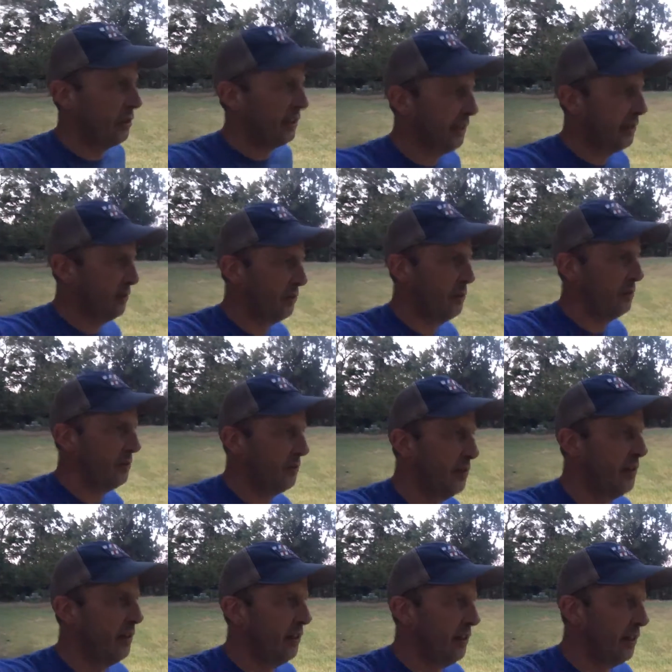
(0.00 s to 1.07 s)
chickens are
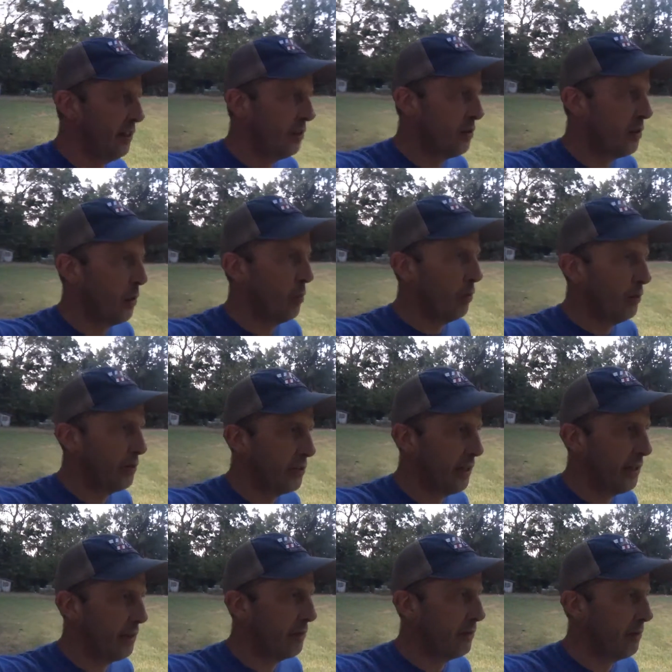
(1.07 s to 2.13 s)
totally
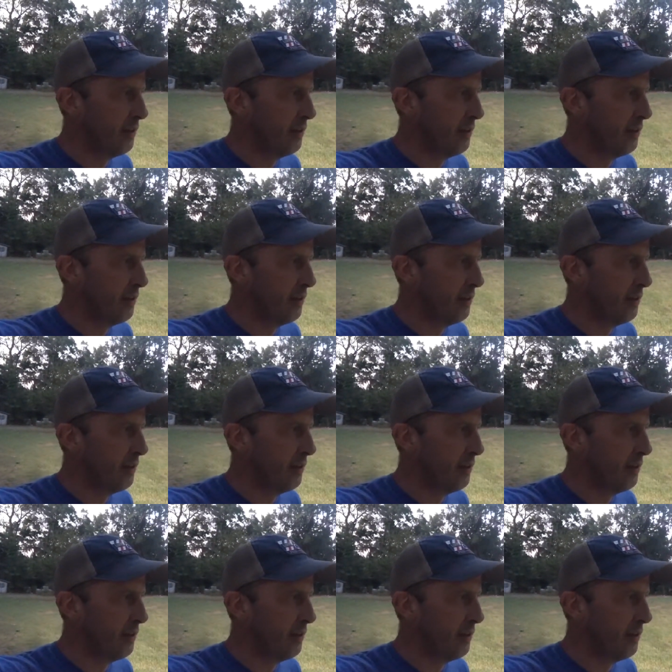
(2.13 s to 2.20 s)
safe.